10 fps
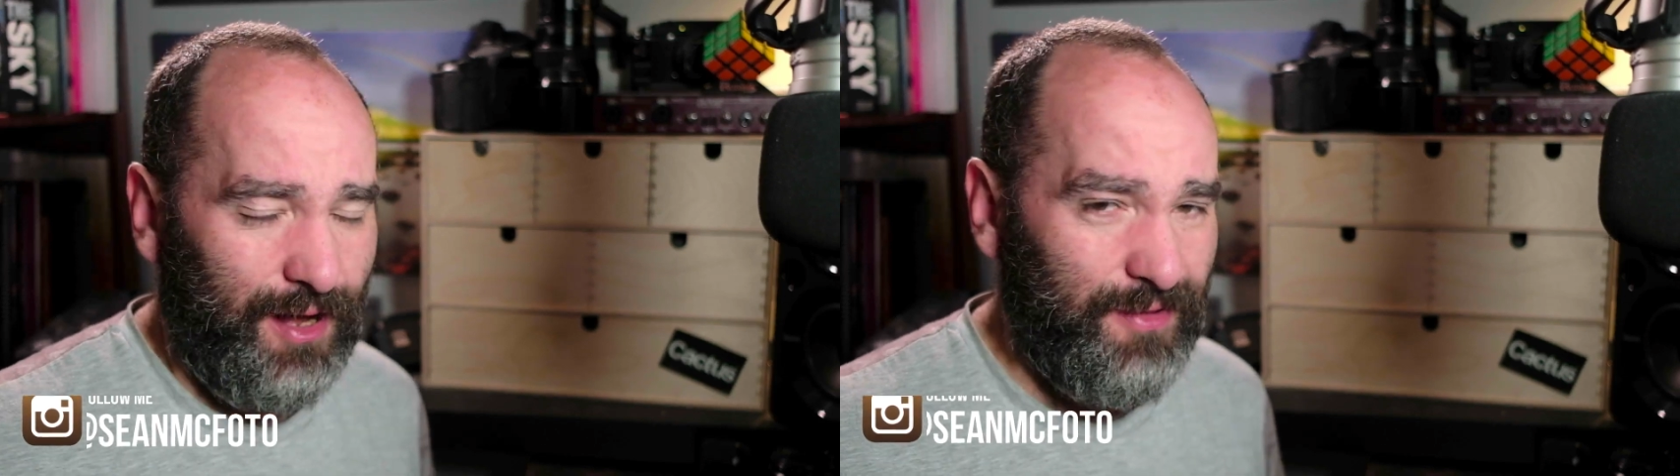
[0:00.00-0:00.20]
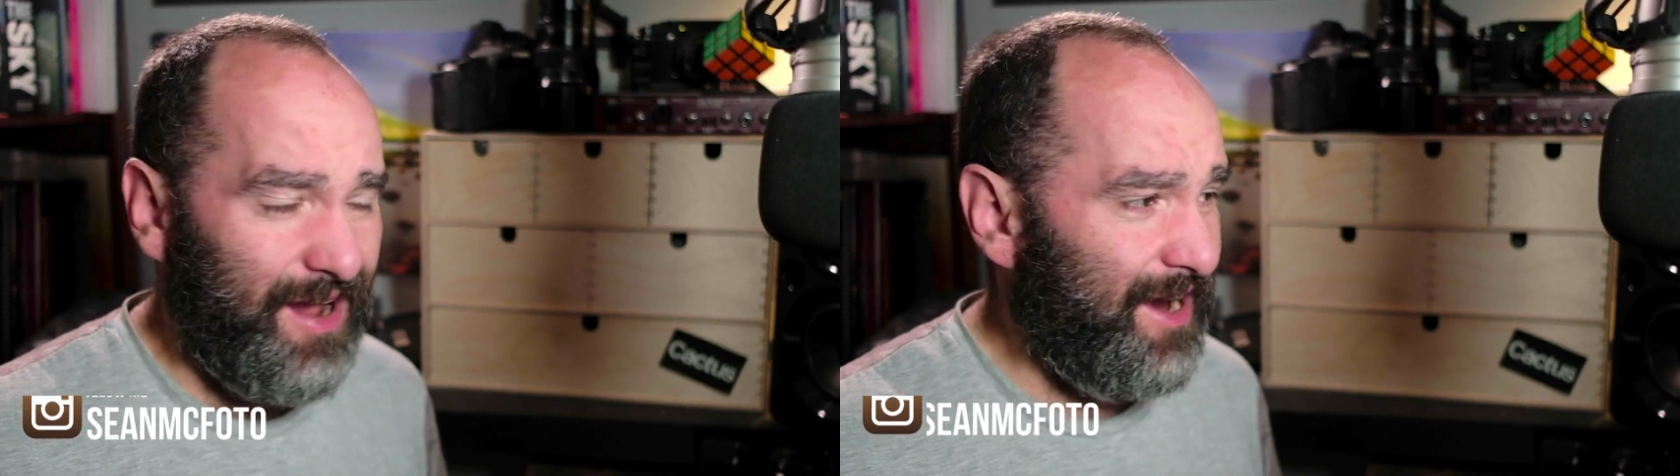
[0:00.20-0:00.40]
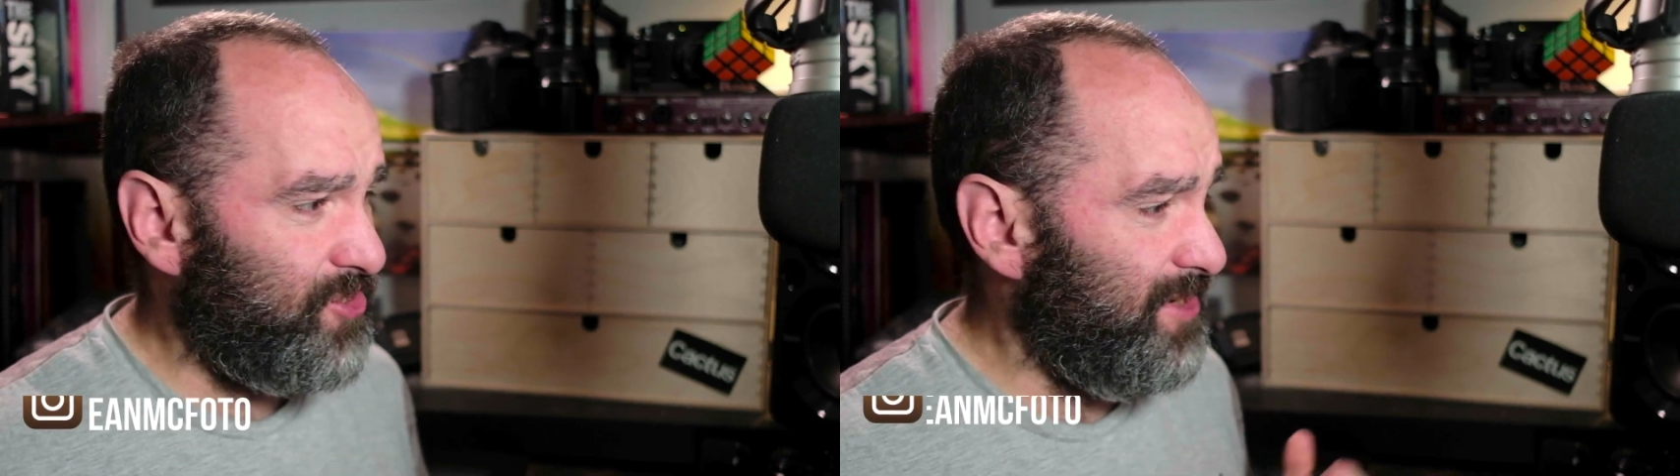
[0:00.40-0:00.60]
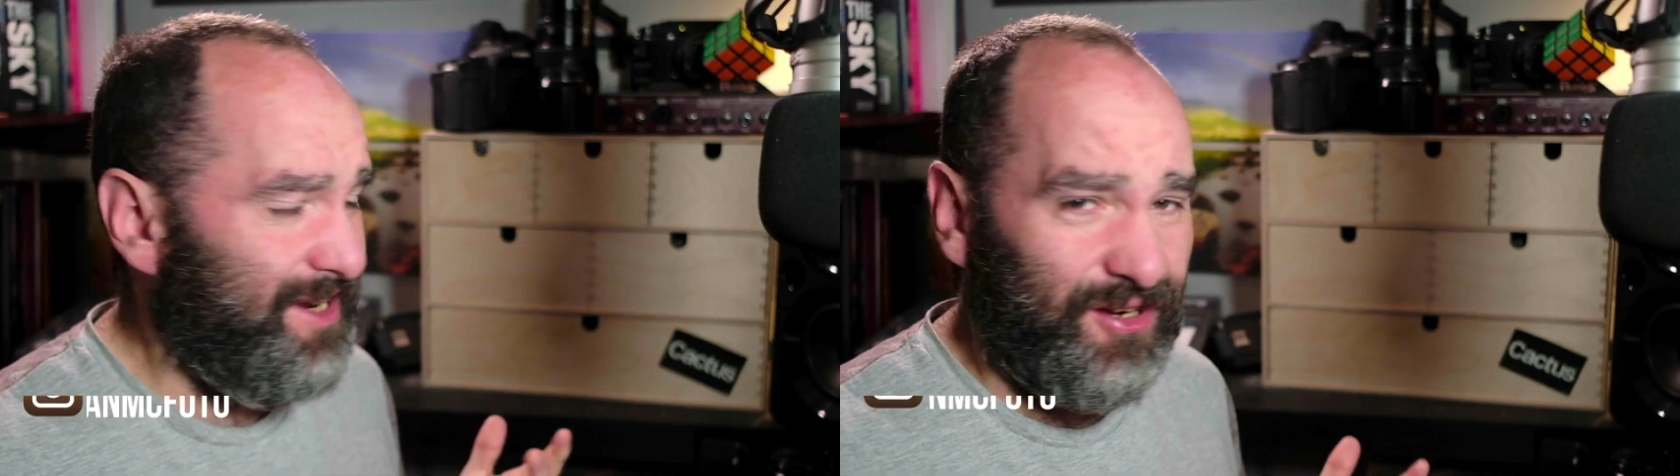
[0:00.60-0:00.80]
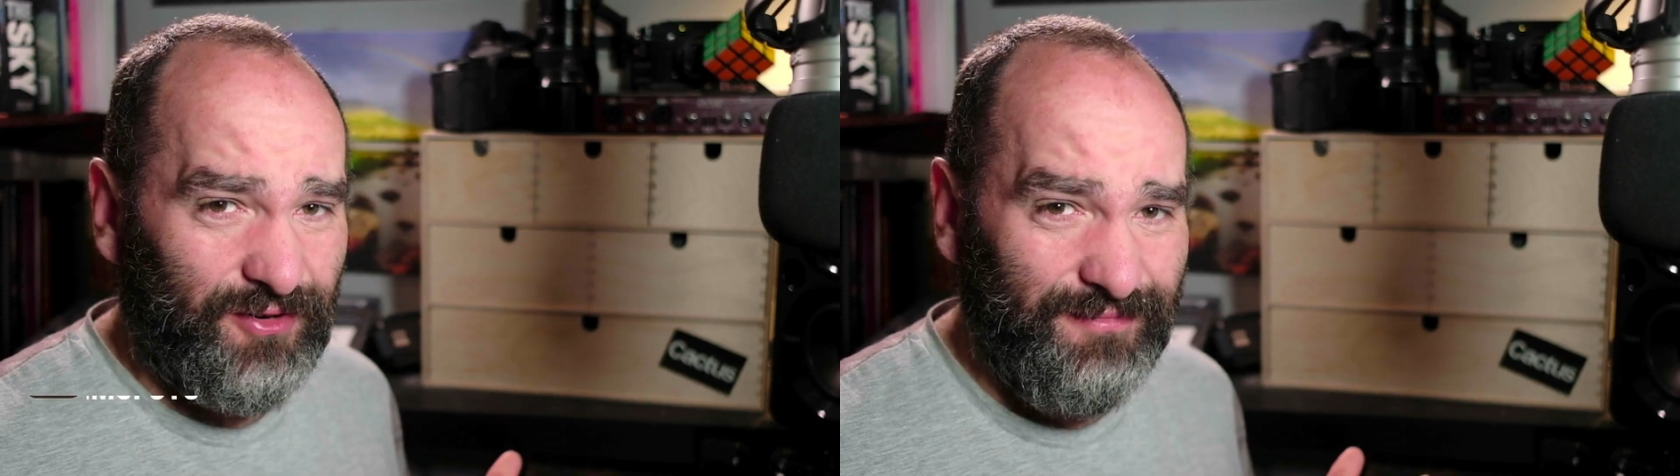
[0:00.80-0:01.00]
I'm not actually
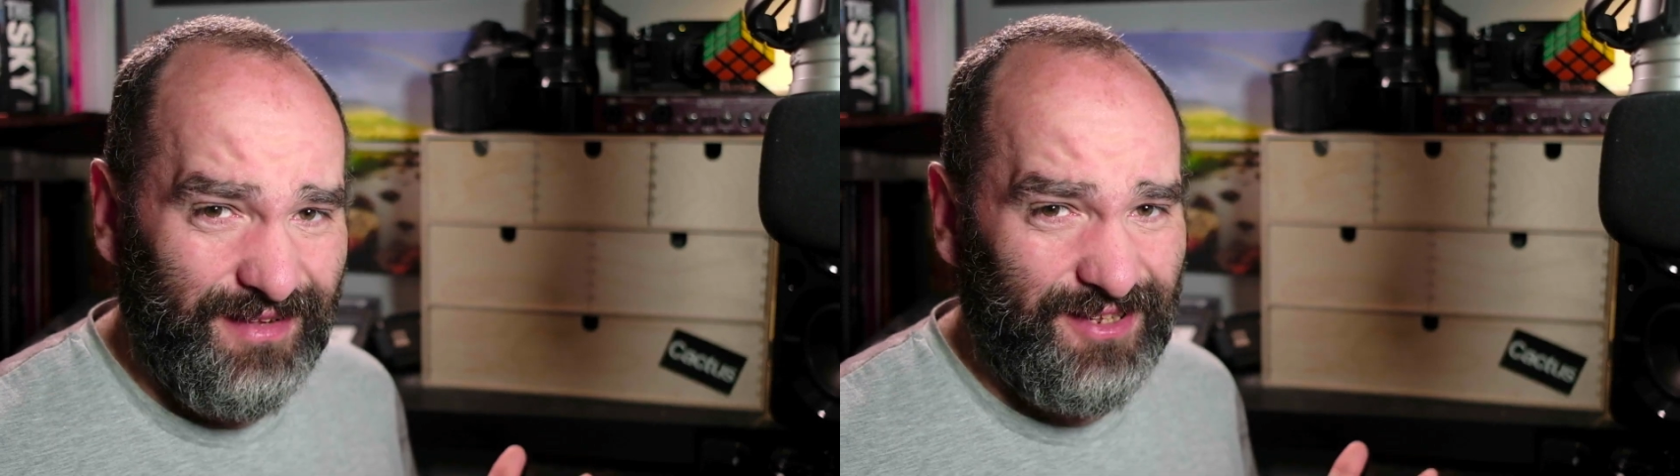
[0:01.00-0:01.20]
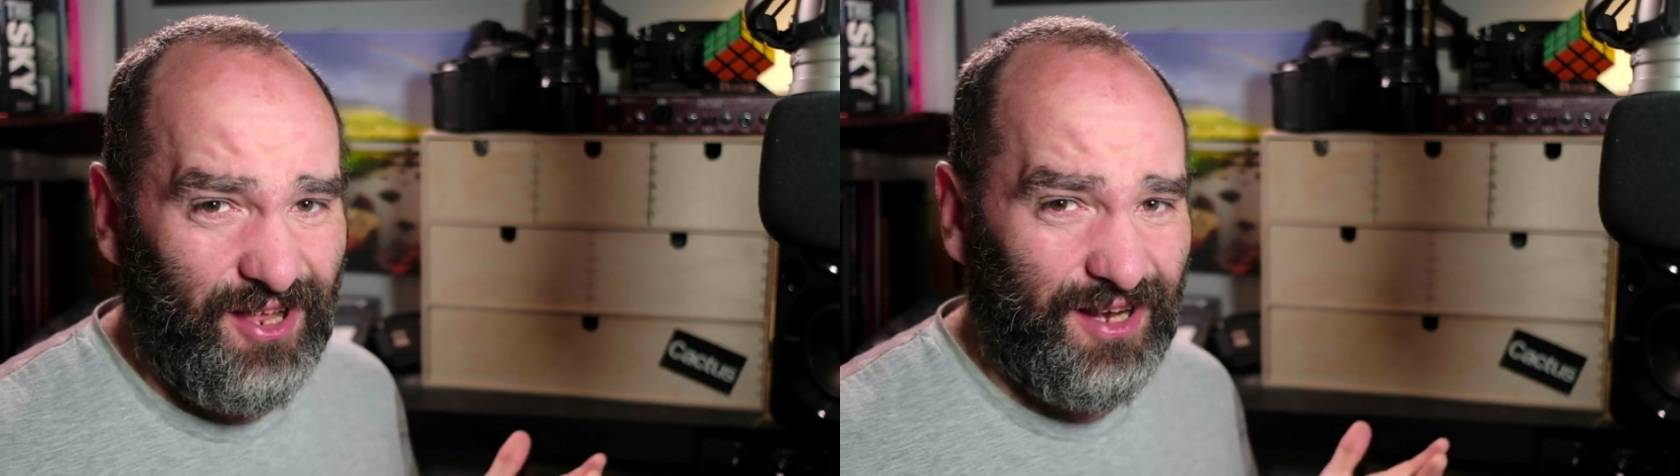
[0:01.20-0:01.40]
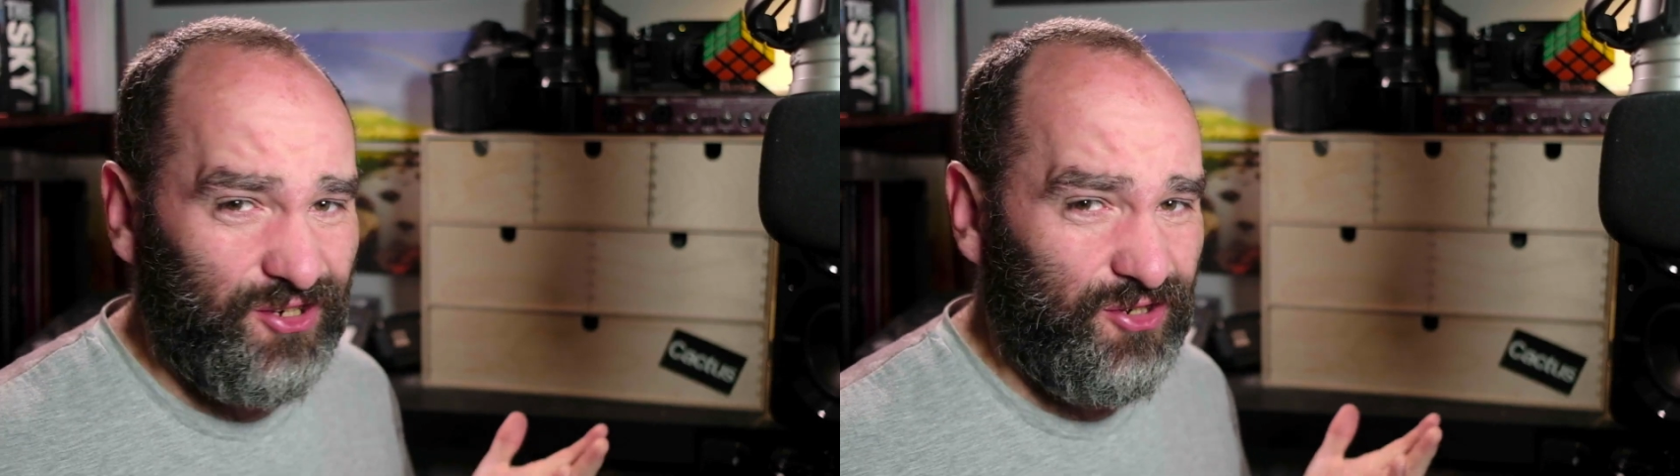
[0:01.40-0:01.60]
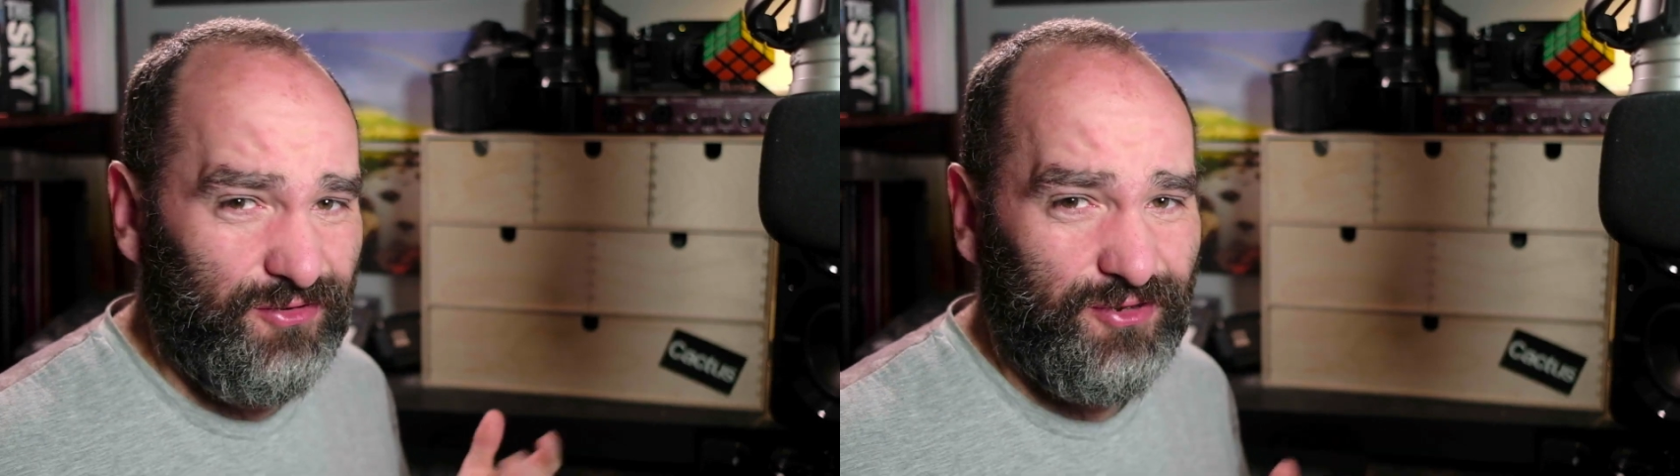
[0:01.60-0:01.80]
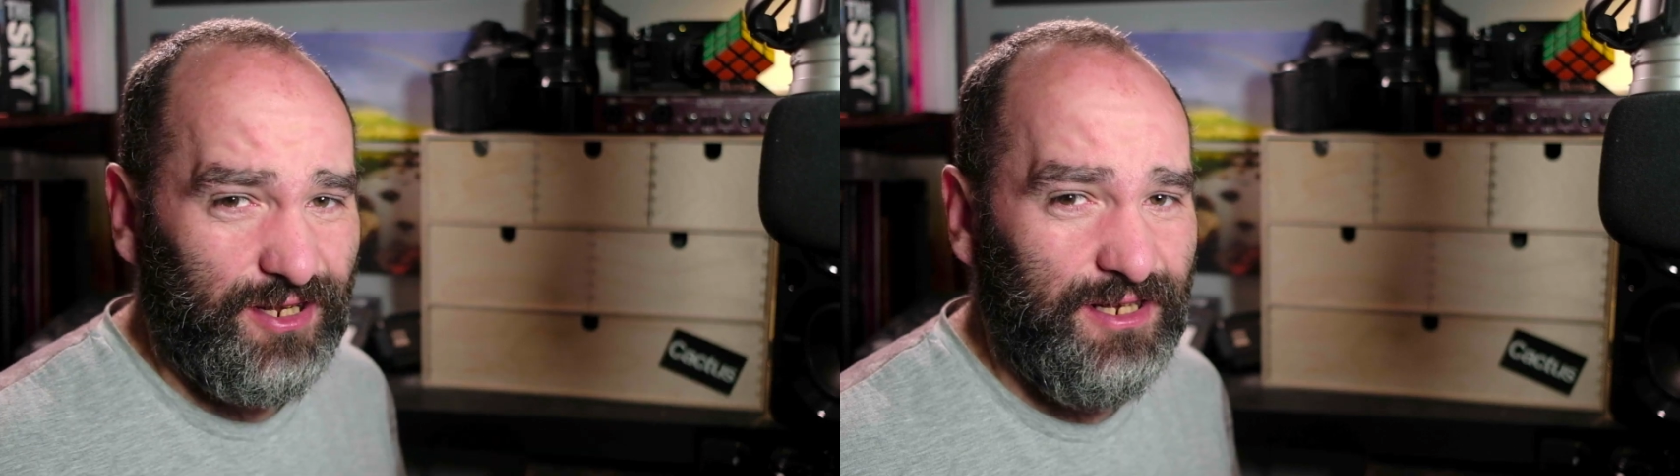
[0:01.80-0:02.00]
here, it's not actually
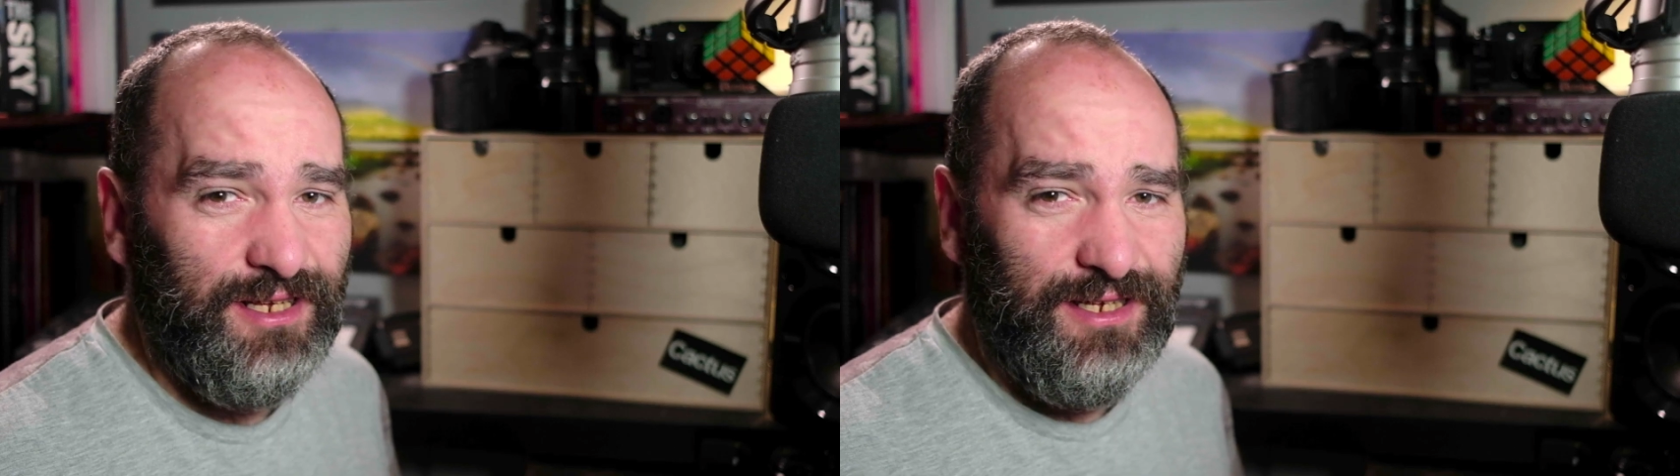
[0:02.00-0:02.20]
Tuesday.